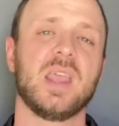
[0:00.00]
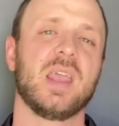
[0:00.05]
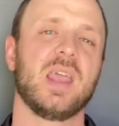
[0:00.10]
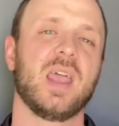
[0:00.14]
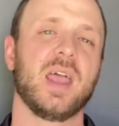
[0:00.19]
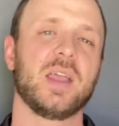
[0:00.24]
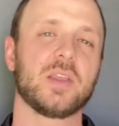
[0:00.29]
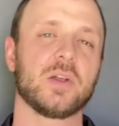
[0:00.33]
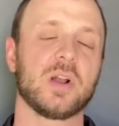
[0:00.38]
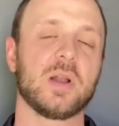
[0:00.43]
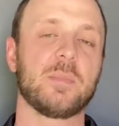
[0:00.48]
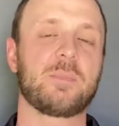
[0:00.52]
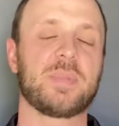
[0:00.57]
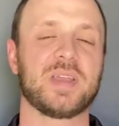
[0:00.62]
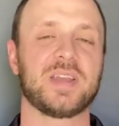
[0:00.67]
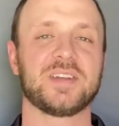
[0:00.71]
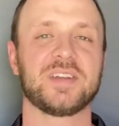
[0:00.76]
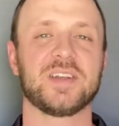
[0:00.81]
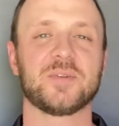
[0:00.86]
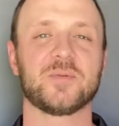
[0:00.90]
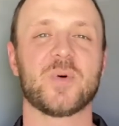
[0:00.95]
And their
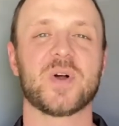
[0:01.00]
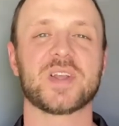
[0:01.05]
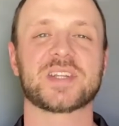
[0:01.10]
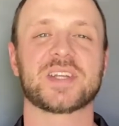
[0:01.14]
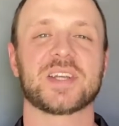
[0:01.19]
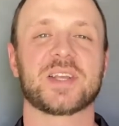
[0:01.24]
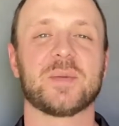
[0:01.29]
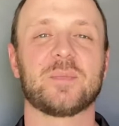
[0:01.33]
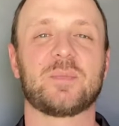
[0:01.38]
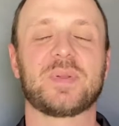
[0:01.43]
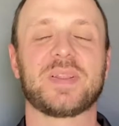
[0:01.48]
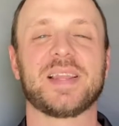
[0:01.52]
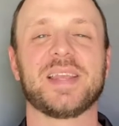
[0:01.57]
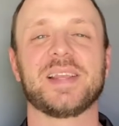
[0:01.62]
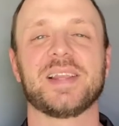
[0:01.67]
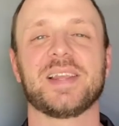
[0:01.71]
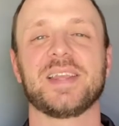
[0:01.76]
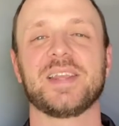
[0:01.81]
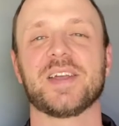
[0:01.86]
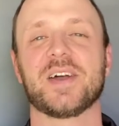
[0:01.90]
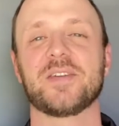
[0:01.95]
opinion wasn't
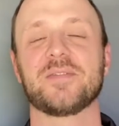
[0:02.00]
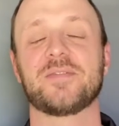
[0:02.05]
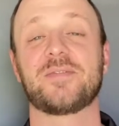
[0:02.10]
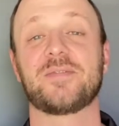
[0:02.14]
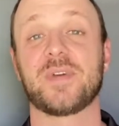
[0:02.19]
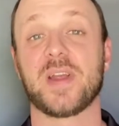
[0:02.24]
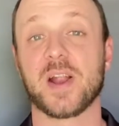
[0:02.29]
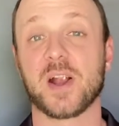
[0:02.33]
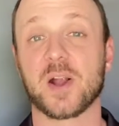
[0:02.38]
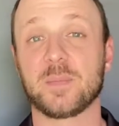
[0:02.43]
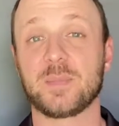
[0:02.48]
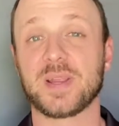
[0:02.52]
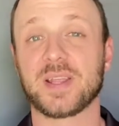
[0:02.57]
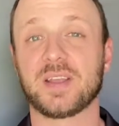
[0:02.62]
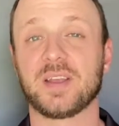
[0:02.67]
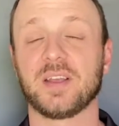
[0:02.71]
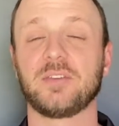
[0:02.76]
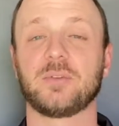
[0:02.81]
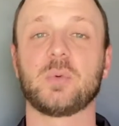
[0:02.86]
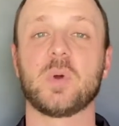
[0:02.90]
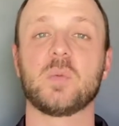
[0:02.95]
completely unfair
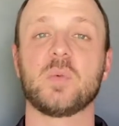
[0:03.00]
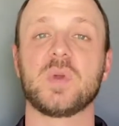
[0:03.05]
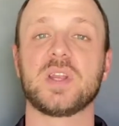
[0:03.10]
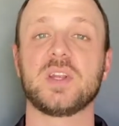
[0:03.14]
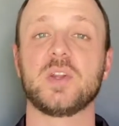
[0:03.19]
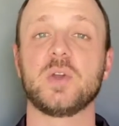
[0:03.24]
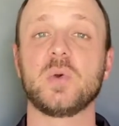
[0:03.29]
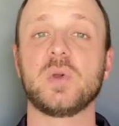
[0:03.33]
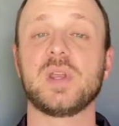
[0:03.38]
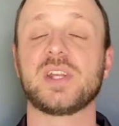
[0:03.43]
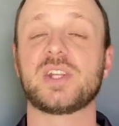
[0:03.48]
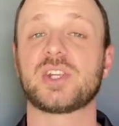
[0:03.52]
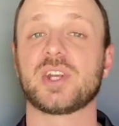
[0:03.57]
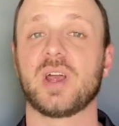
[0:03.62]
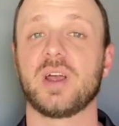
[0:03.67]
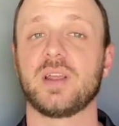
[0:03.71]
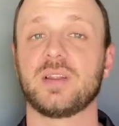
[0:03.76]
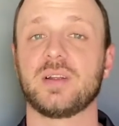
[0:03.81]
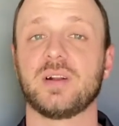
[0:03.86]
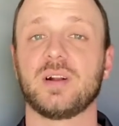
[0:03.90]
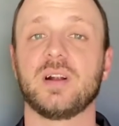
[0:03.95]
because when we knew each
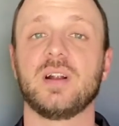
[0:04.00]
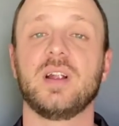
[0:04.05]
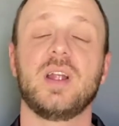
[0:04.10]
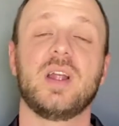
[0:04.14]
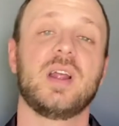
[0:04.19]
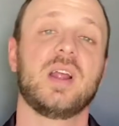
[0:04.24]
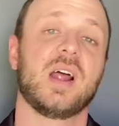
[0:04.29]
other,